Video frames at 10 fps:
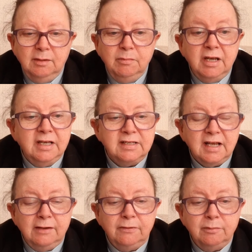Make us
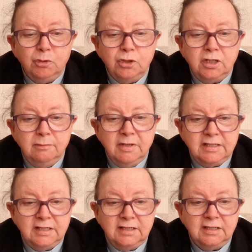ever more
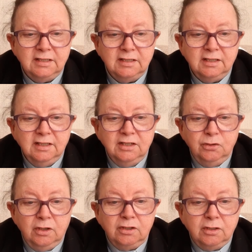committed
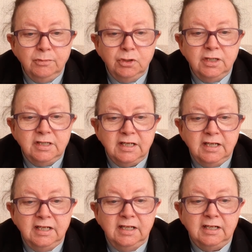to our community
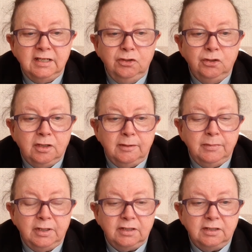here in New
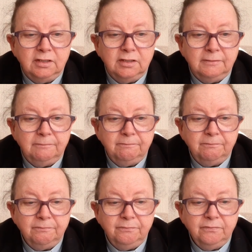Cumnock
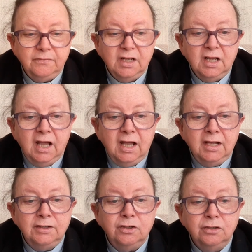
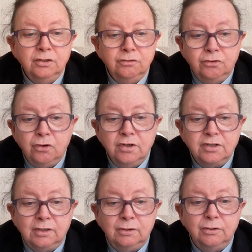and draw
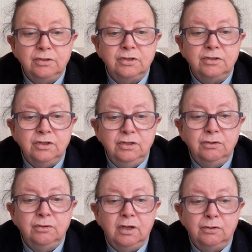us closer to
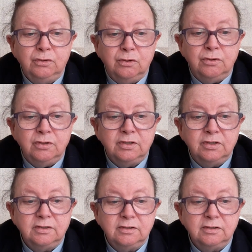you, our God.